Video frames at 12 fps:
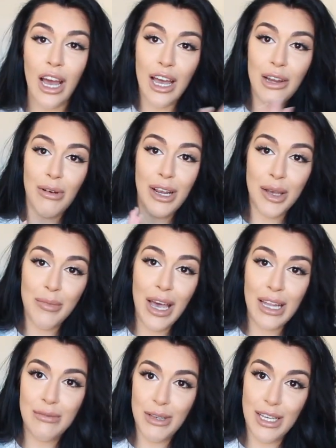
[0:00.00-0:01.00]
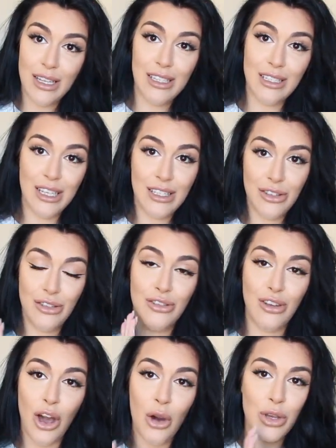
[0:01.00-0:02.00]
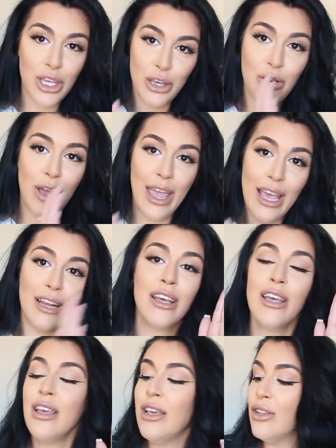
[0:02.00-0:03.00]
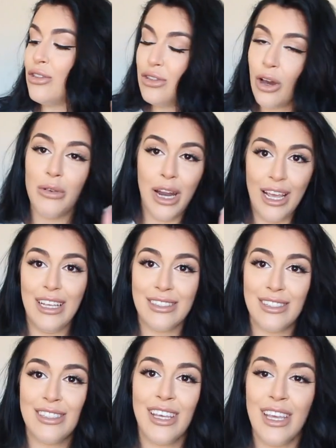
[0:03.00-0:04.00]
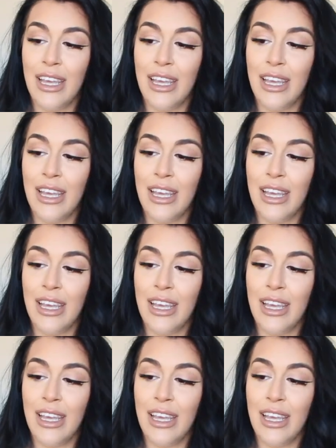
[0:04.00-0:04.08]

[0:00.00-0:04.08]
I recommend, because it's so cute and so nice